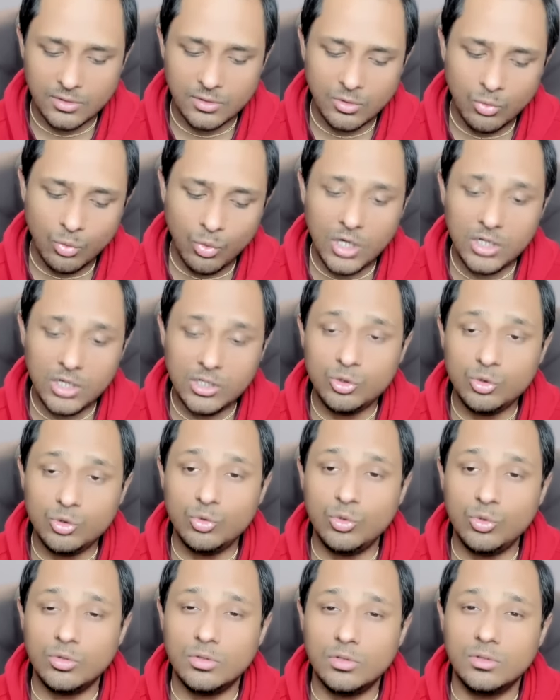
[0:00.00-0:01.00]
What
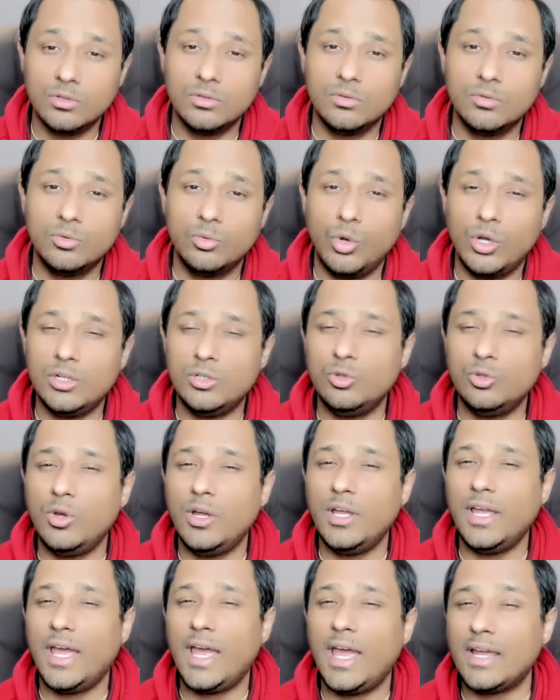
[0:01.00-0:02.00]
do what do
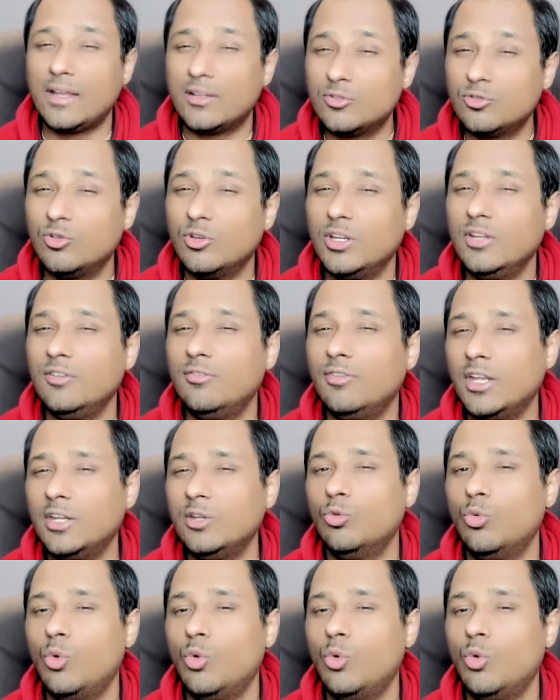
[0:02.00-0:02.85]
I actually value?